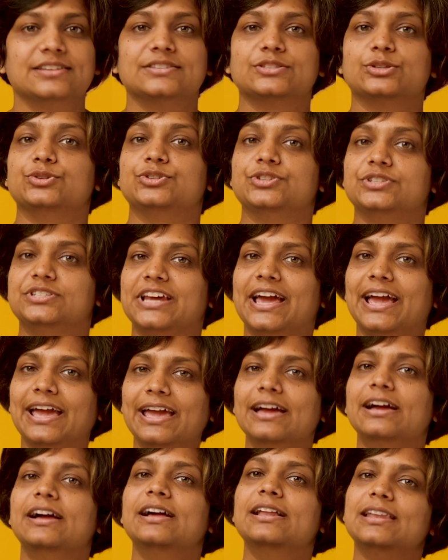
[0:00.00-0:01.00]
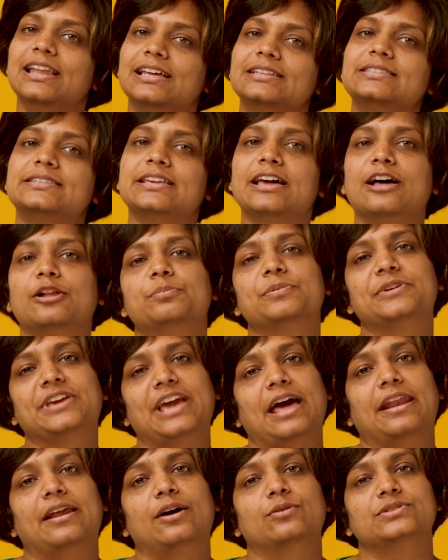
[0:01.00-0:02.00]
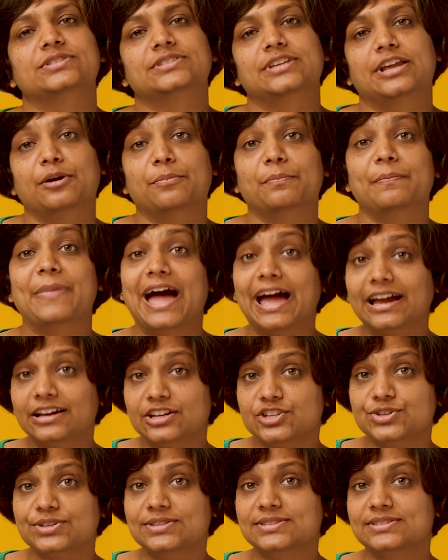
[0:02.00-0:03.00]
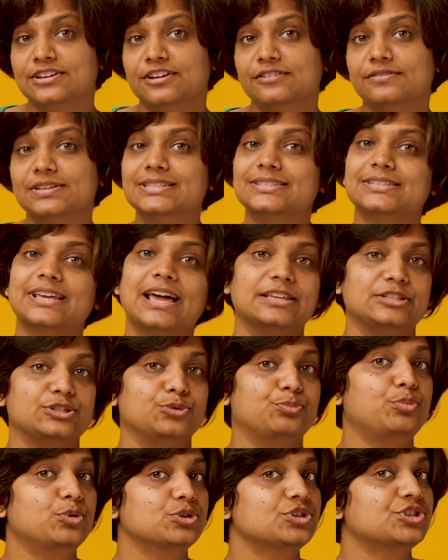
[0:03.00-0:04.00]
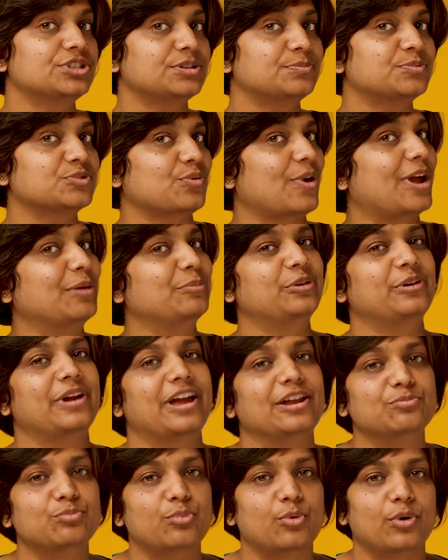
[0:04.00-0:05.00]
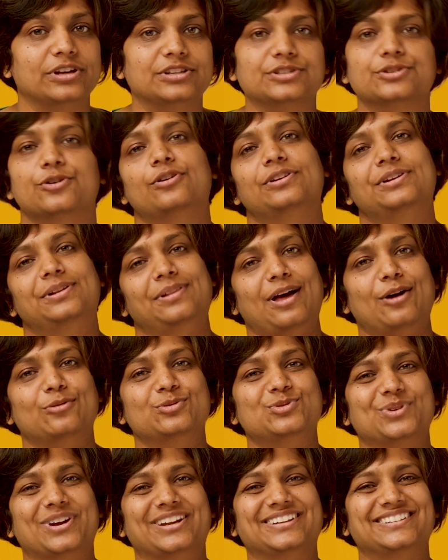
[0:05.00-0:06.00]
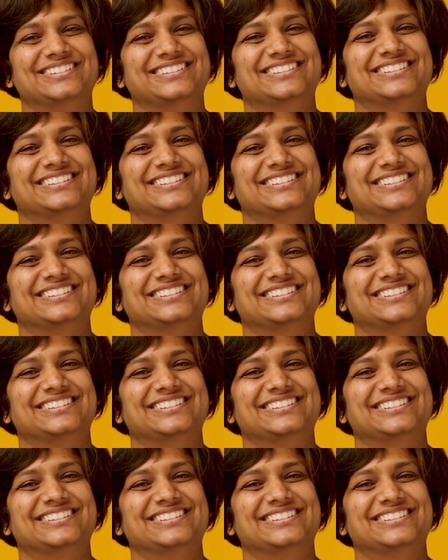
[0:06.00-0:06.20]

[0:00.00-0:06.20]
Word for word: So today, let's help CatOut set up packaging service as a push subscriber endpoint on Cloud Run.